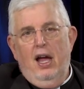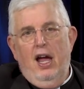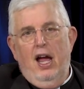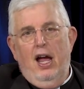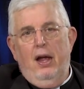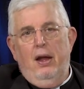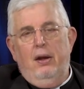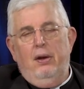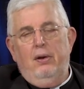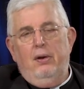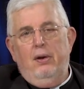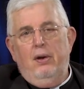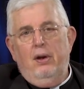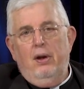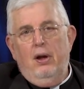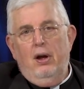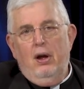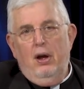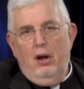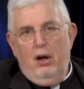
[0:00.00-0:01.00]
and
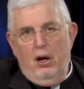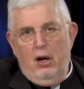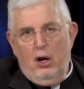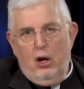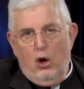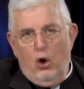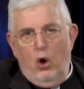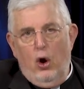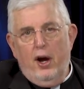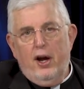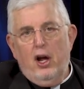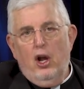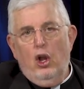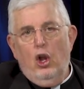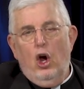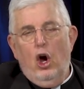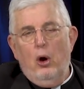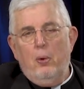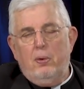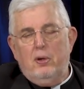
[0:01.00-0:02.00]
going
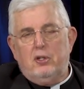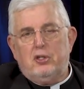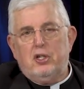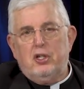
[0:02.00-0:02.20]
along with